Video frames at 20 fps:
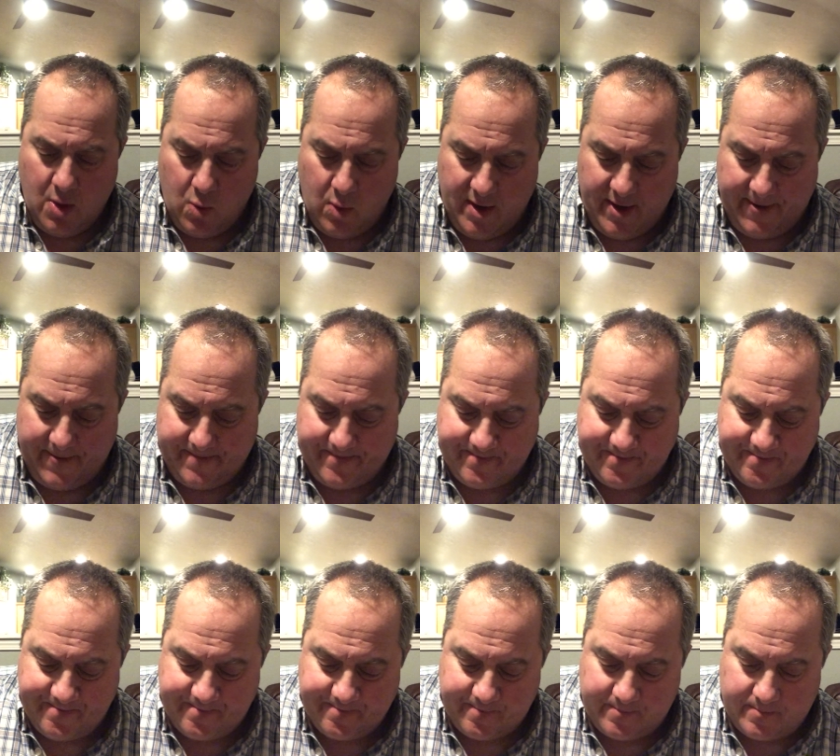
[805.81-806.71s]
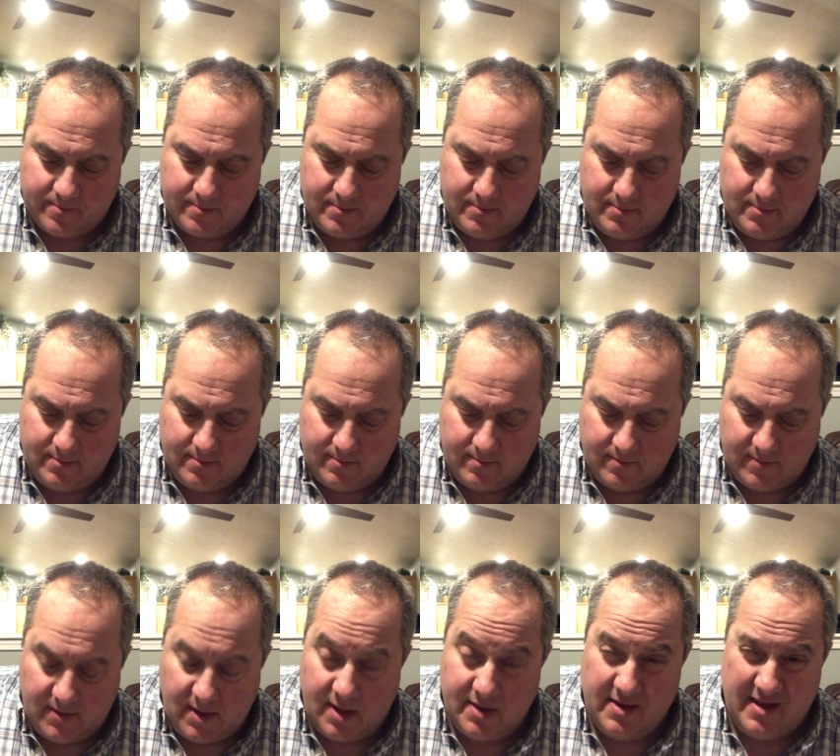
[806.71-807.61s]
Well,
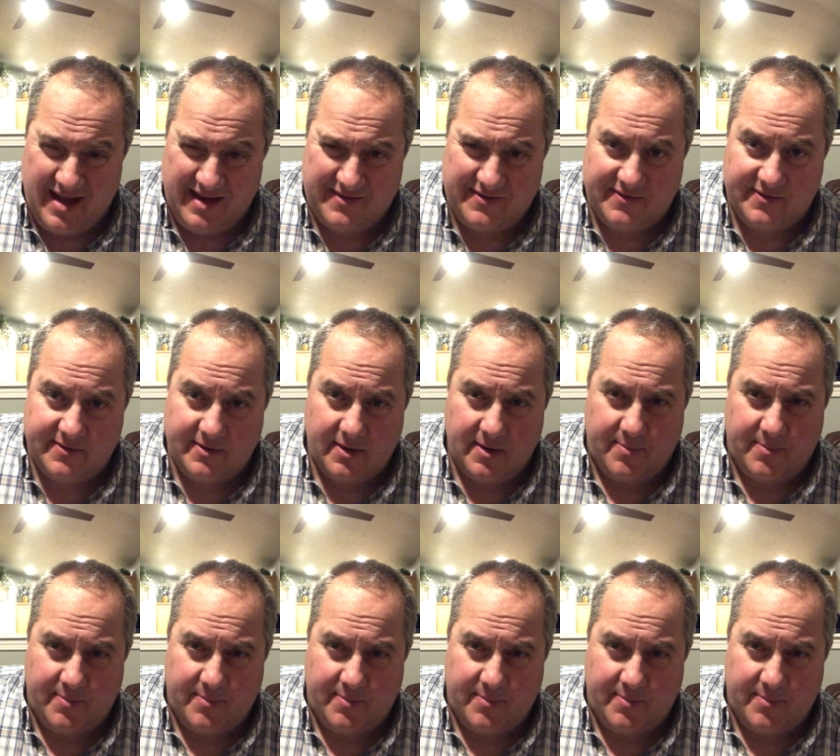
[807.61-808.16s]
that's